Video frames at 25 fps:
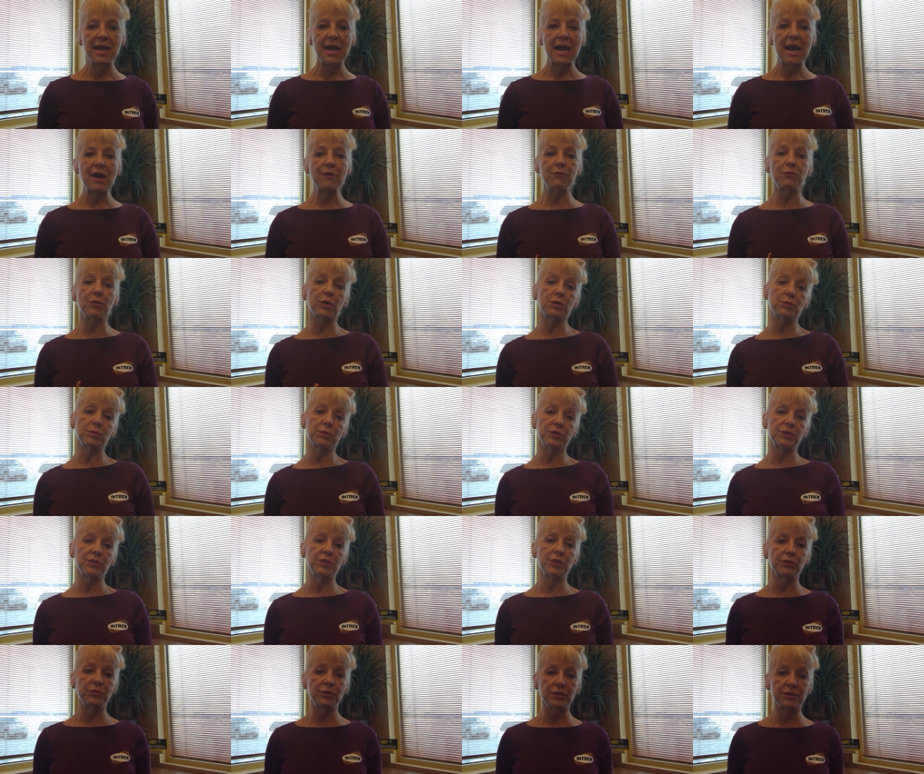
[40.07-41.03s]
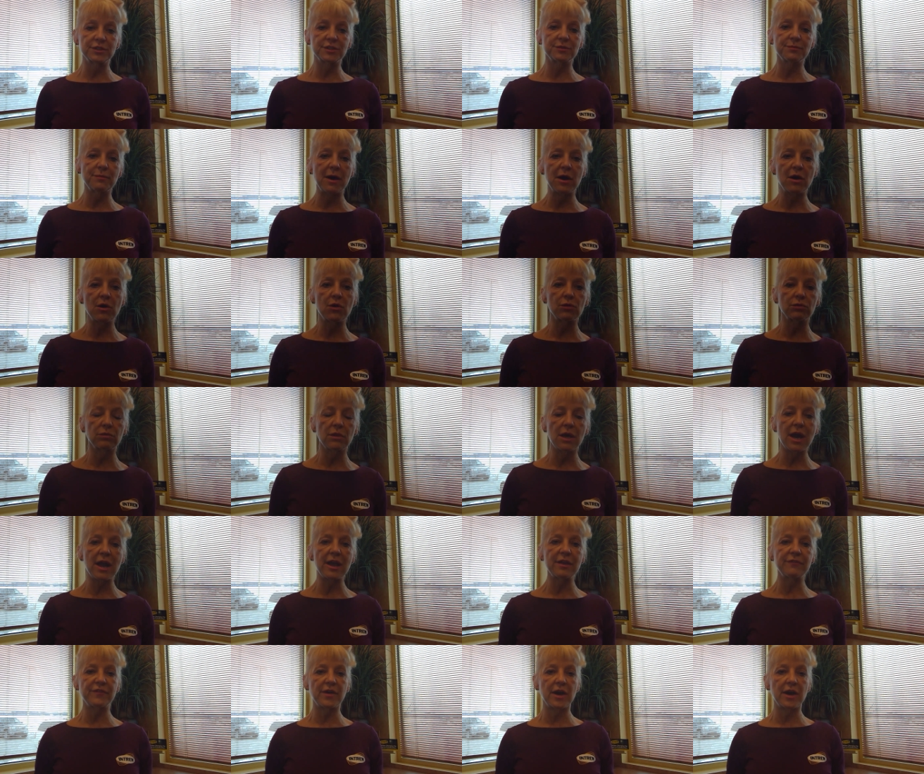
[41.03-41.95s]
I worked with unions my whole life.